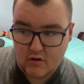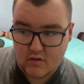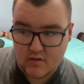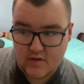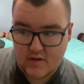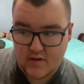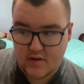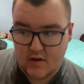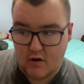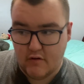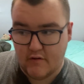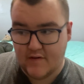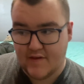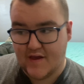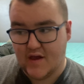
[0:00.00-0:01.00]

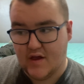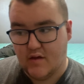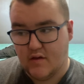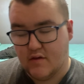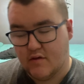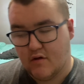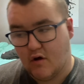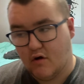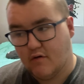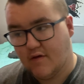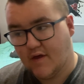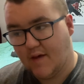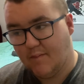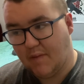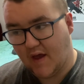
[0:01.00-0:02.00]

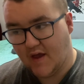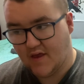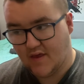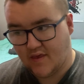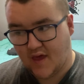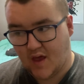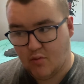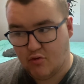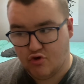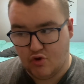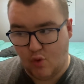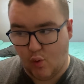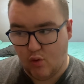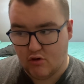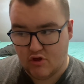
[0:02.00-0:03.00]
City Bay doesn't get
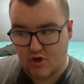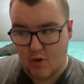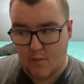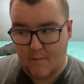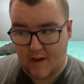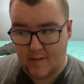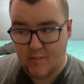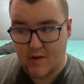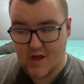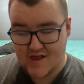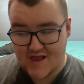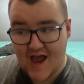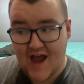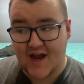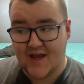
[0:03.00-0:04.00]
restored, so maybe
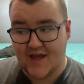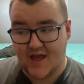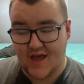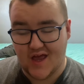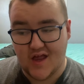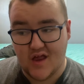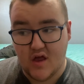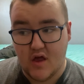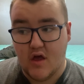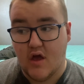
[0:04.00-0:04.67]
attacking it.